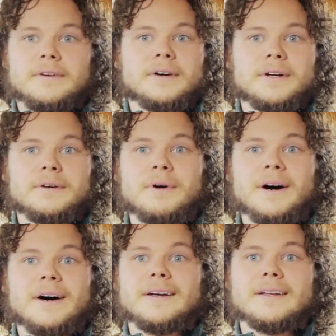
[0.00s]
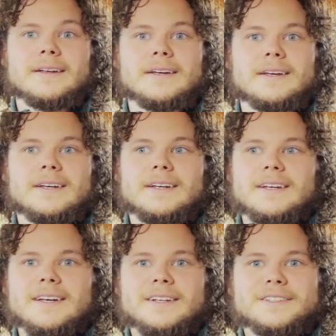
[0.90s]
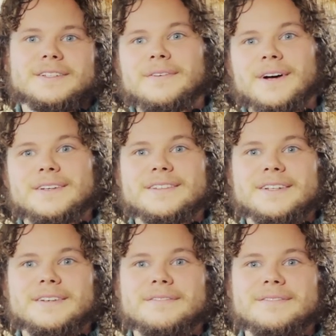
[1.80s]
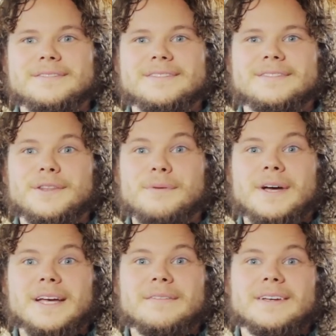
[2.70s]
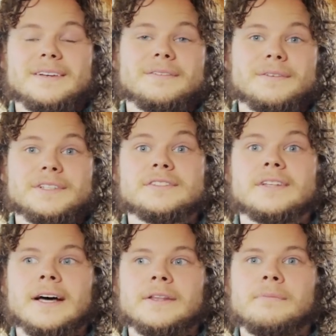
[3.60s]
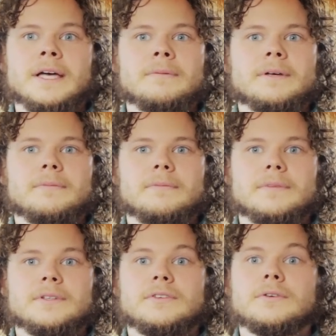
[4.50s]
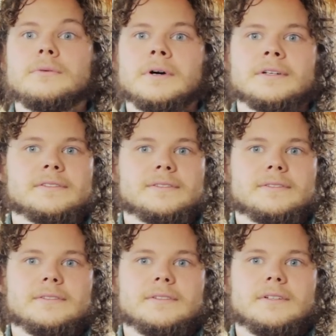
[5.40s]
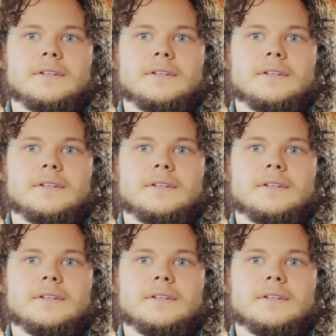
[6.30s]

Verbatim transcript: and a hug goodbye, and as she rested with the baby, we just had the baby. 2 months.